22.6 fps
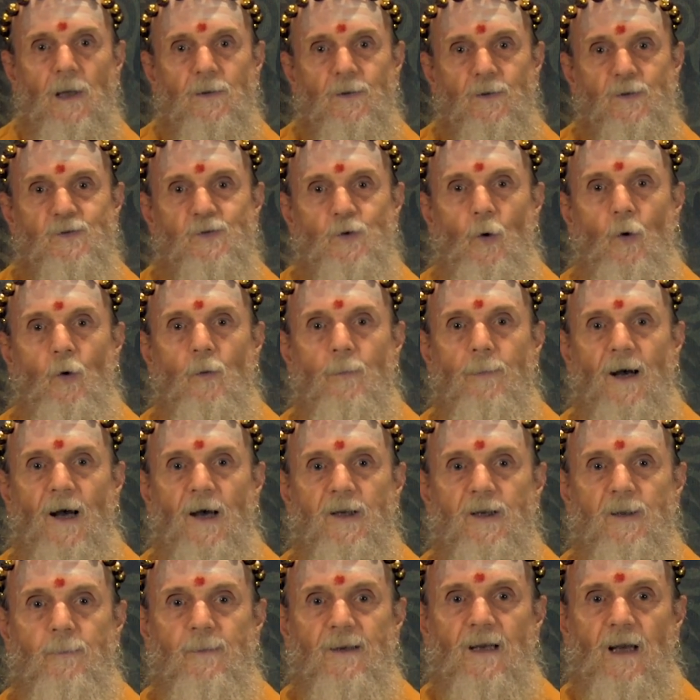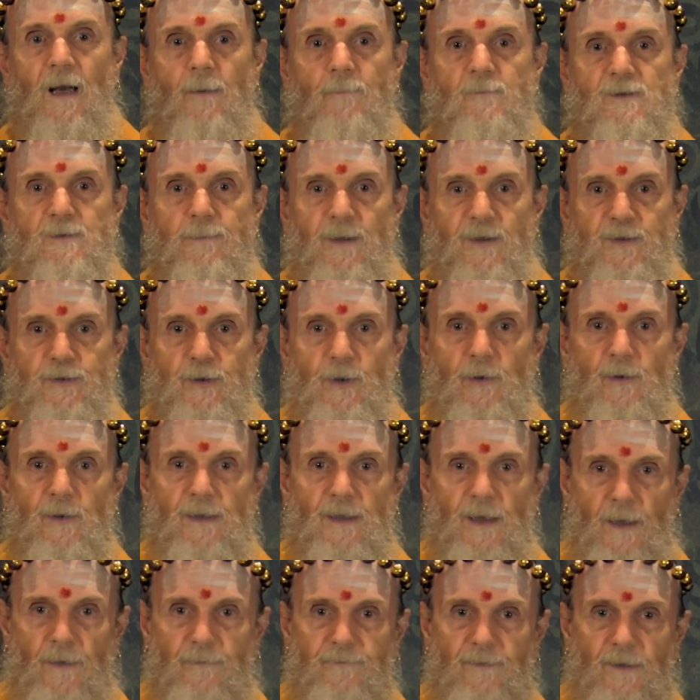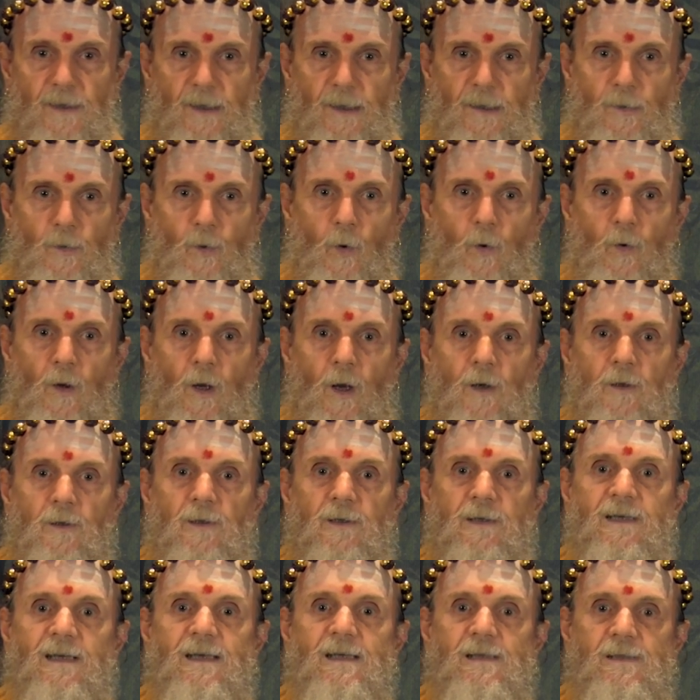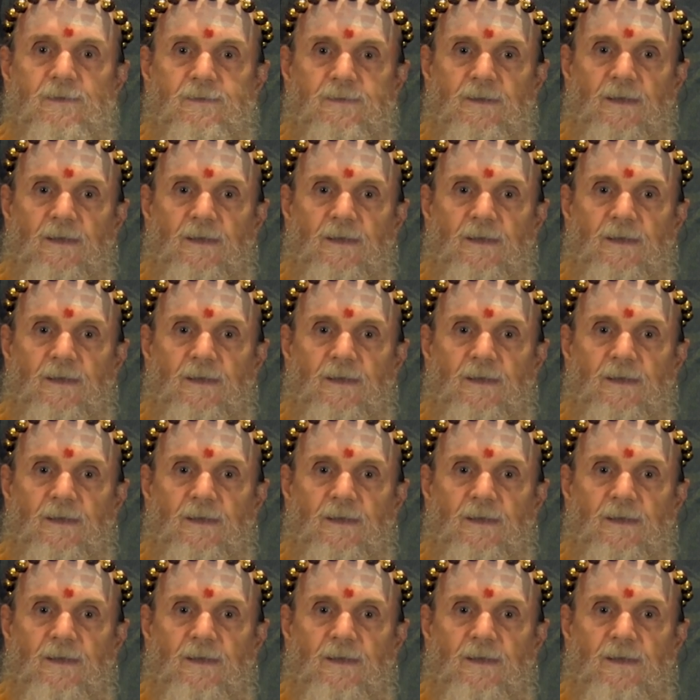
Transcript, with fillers: the soul body becomes mature enough that it no longer needs